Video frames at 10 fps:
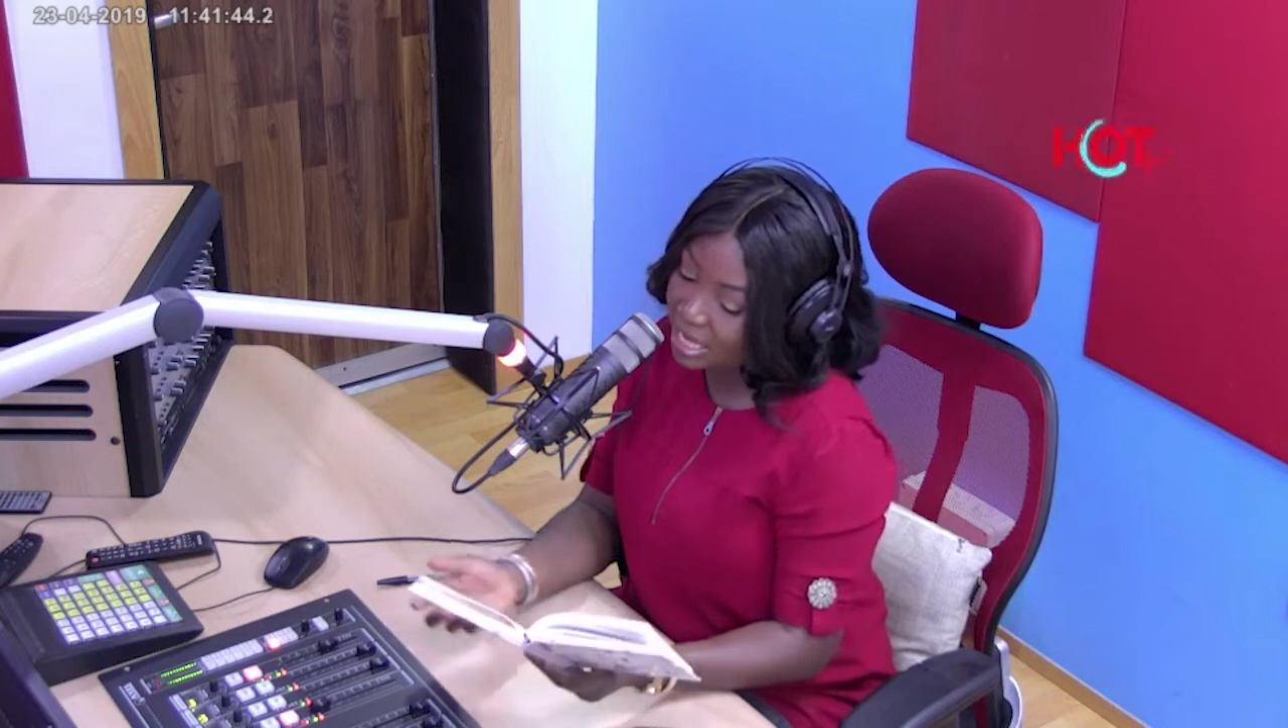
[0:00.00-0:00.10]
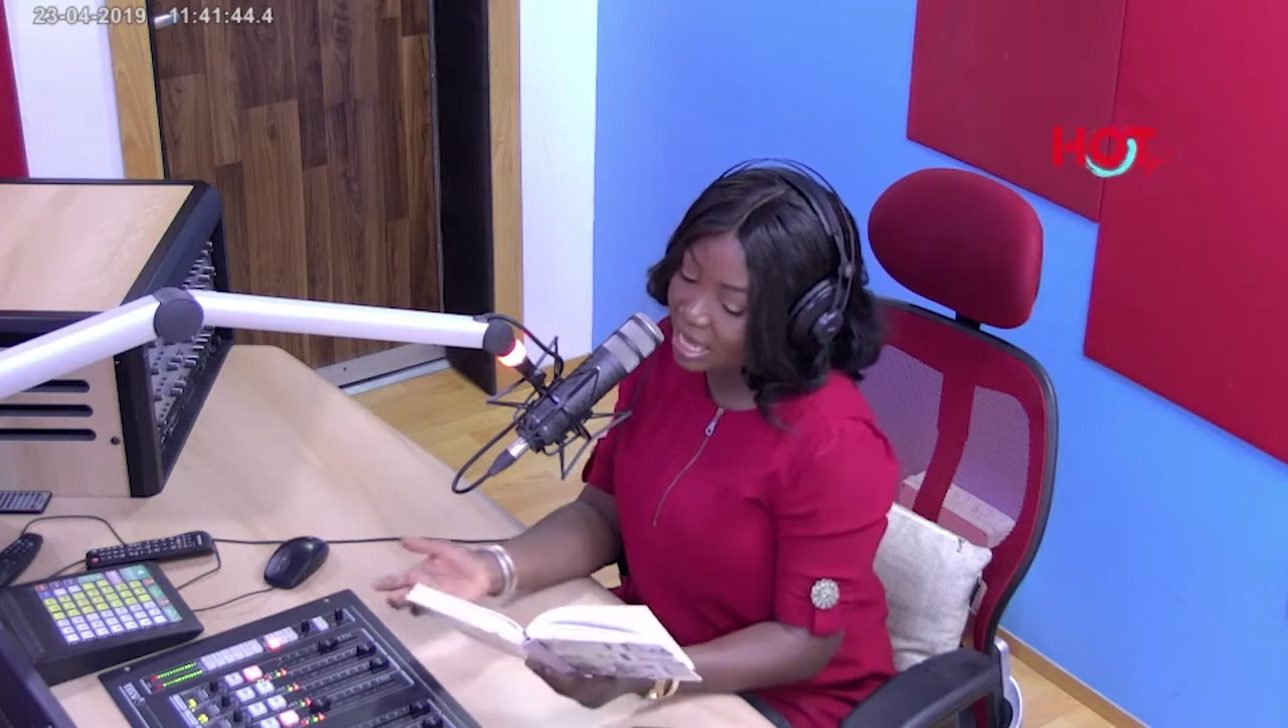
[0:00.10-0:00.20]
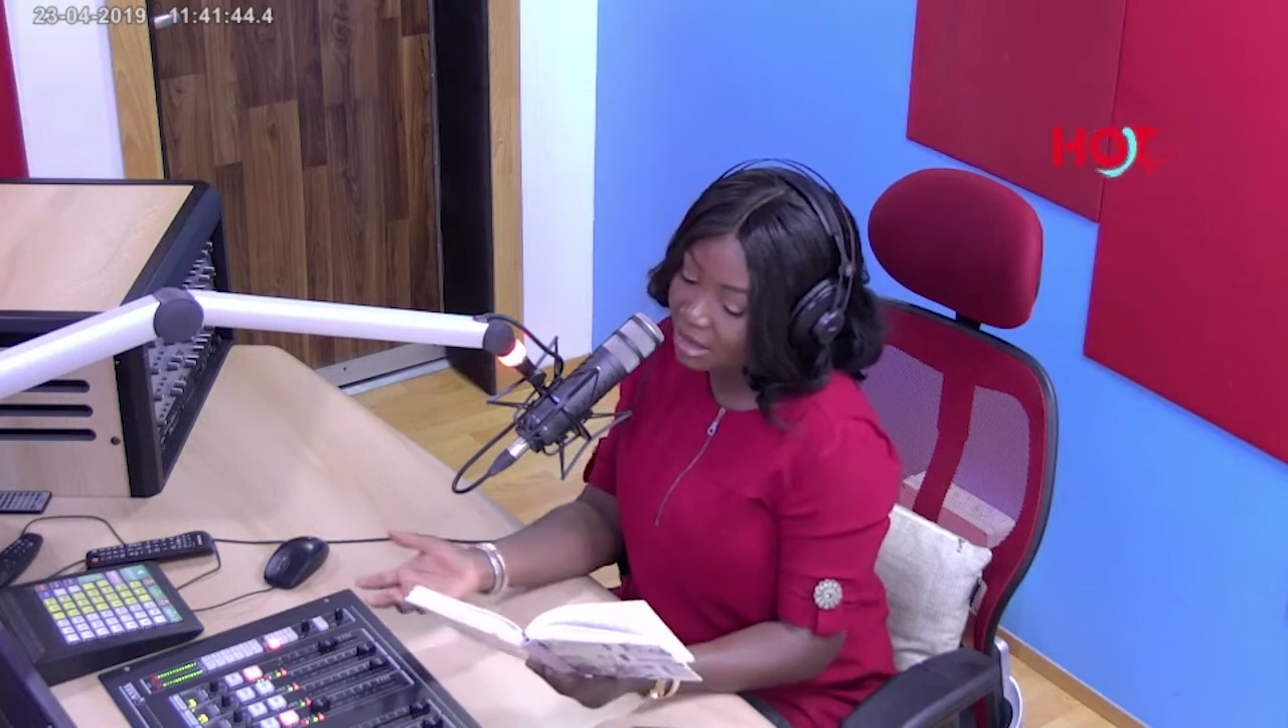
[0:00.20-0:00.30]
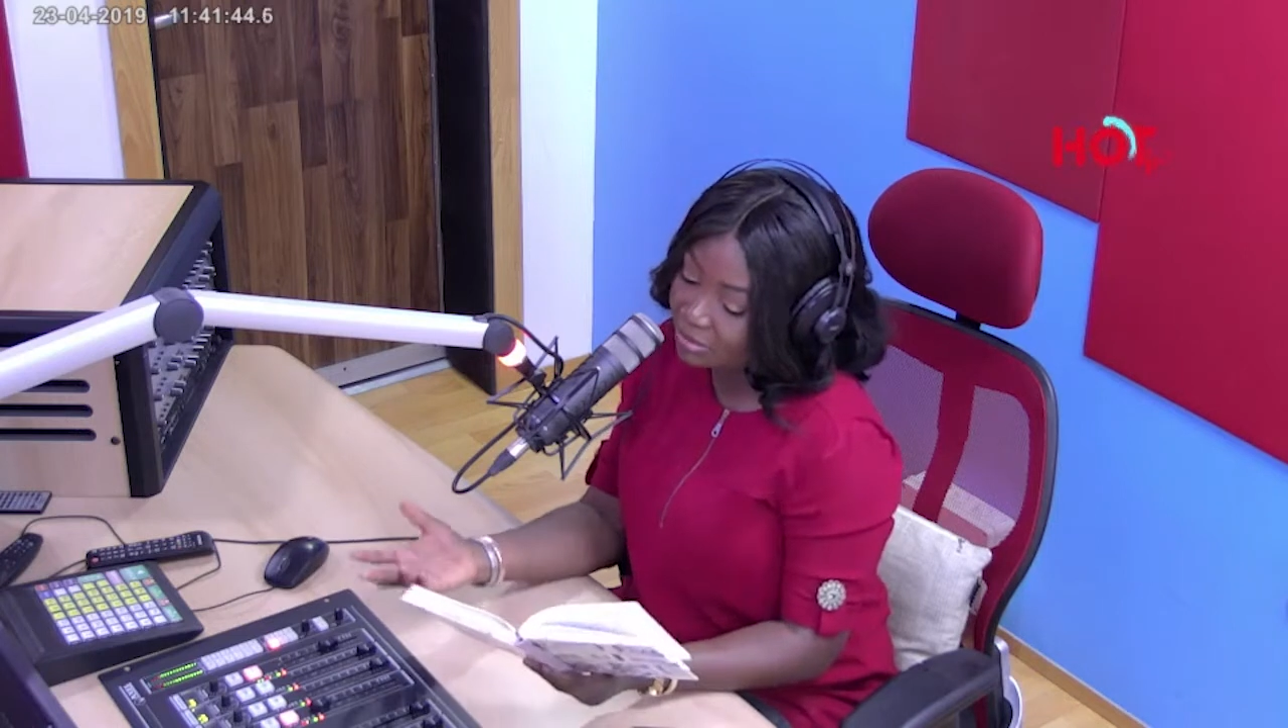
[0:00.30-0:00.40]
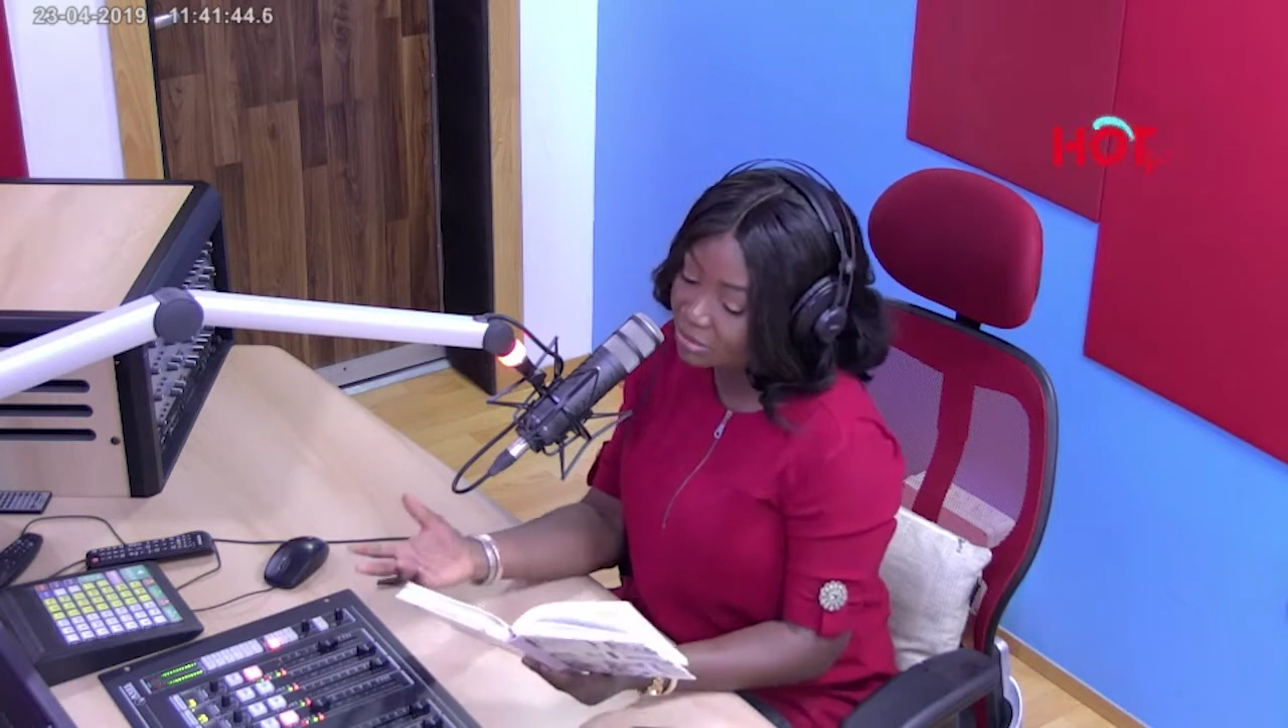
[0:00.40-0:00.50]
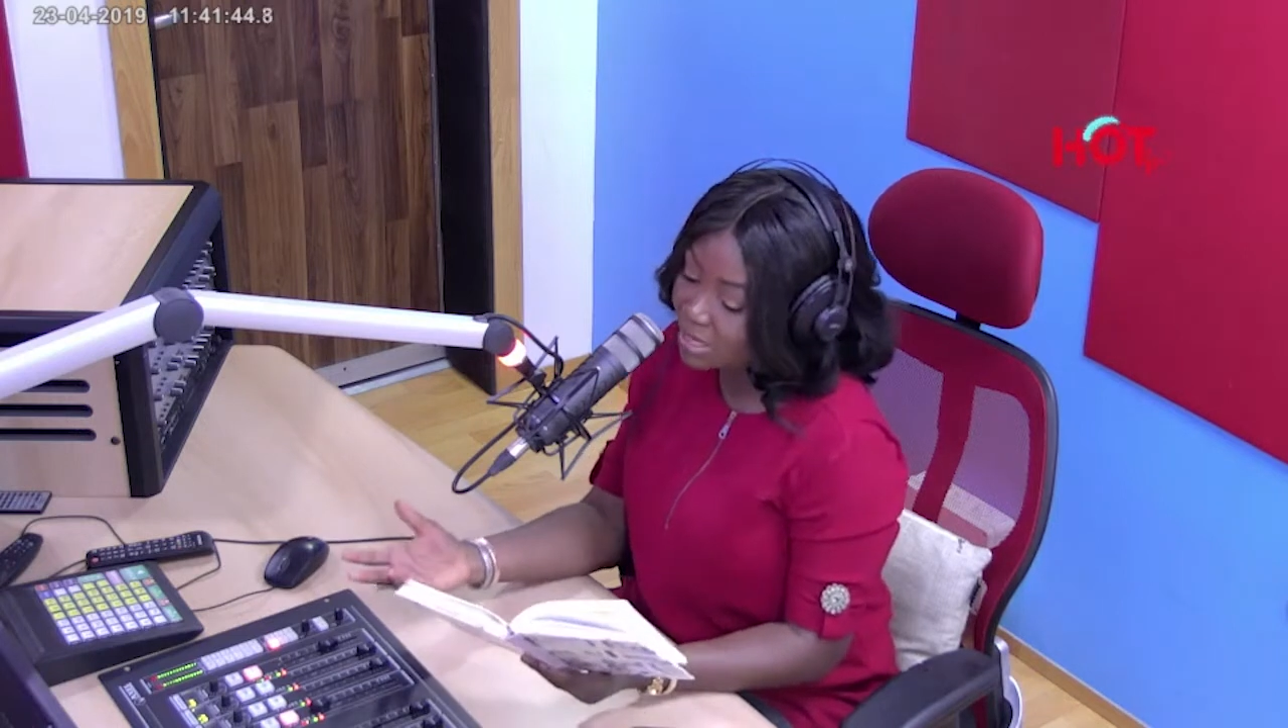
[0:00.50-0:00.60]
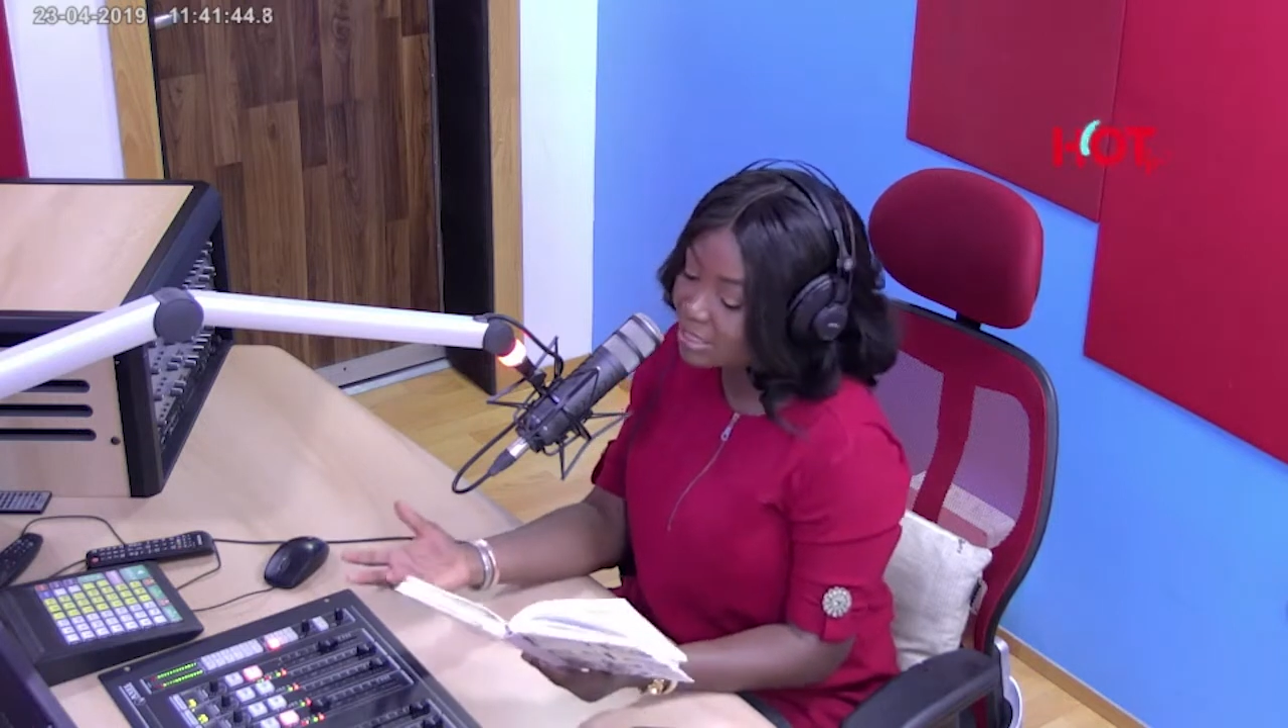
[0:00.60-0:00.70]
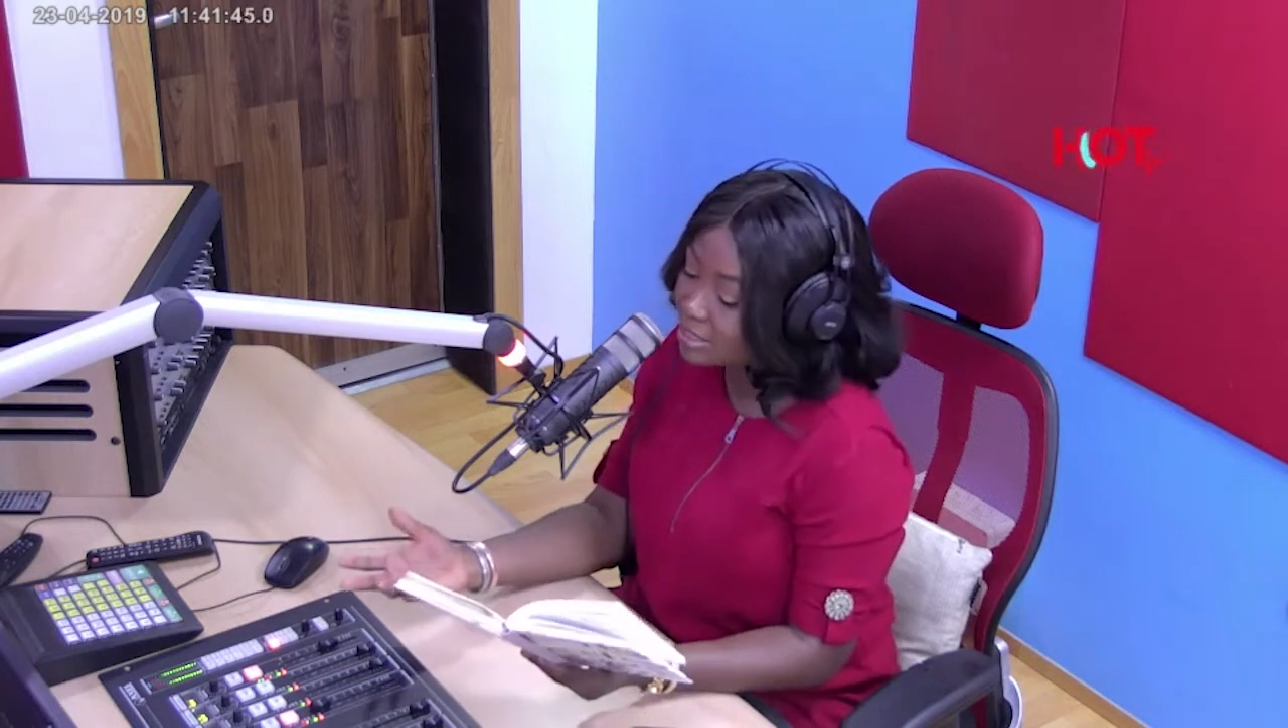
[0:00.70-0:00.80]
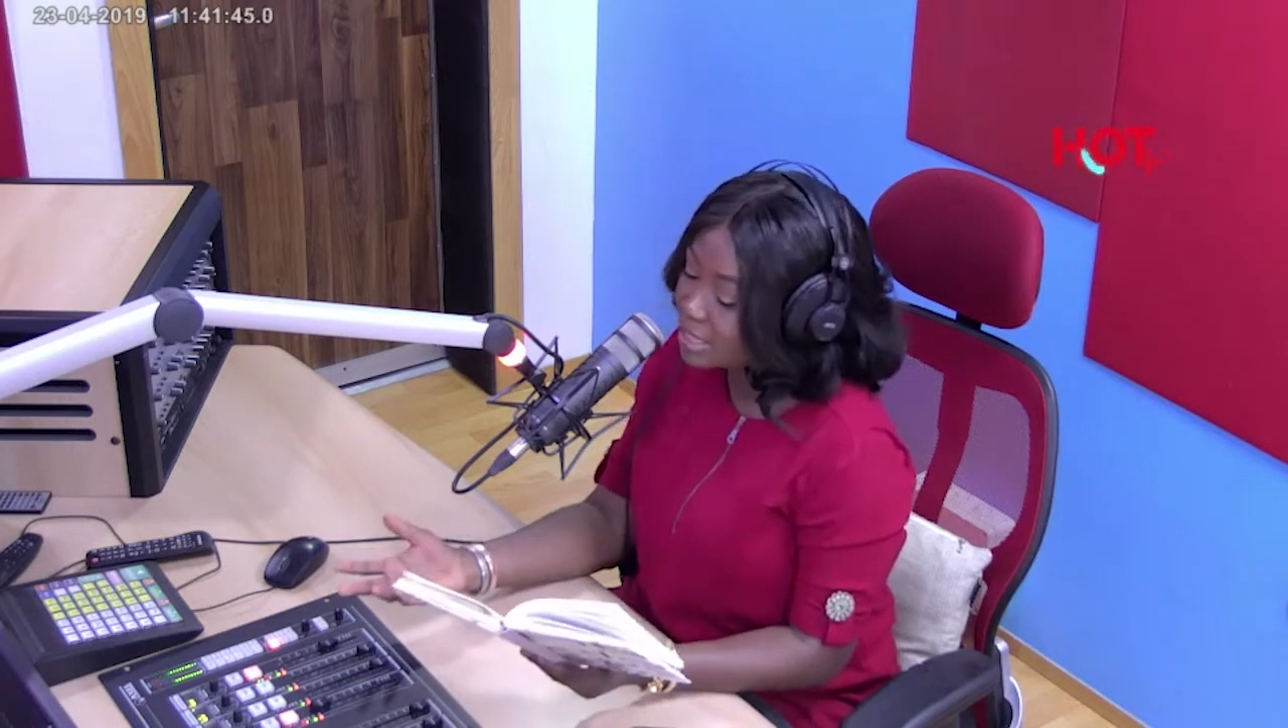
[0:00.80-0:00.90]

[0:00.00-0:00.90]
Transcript: how do I